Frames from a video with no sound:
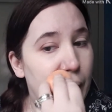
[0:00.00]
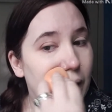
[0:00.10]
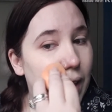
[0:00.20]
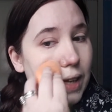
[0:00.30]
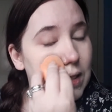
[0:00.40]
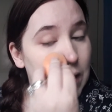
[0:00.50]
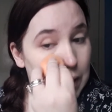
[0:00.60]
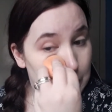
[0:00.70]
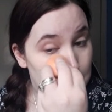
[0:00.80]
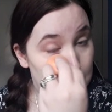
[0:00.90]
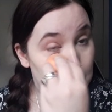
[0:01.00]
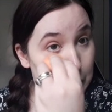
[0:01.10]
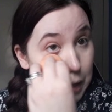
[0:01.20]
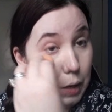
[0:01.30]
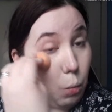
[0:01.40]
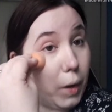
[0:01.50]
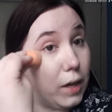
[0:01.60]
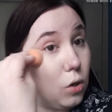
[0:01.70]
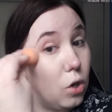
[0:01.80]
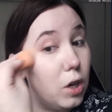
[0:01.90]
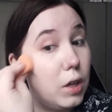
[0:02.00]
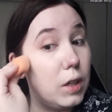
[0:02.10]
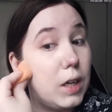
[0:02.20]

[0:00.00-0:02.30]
And it went on